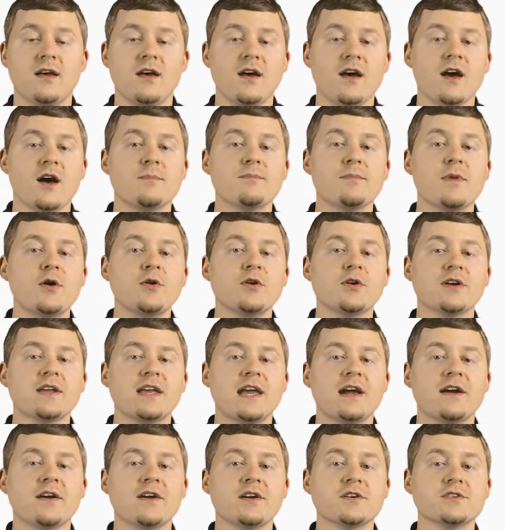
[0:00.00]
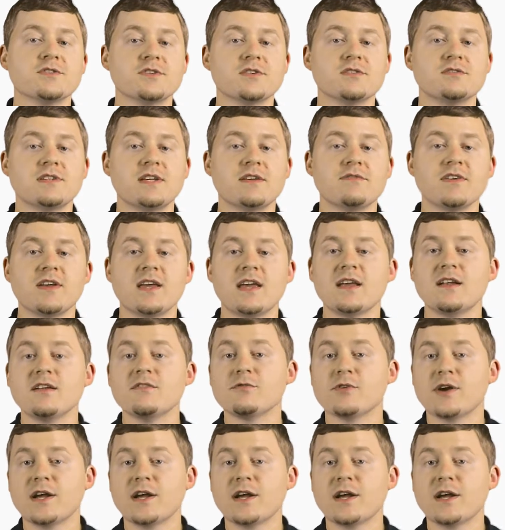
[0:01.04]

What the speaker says: A motor carrier certificate of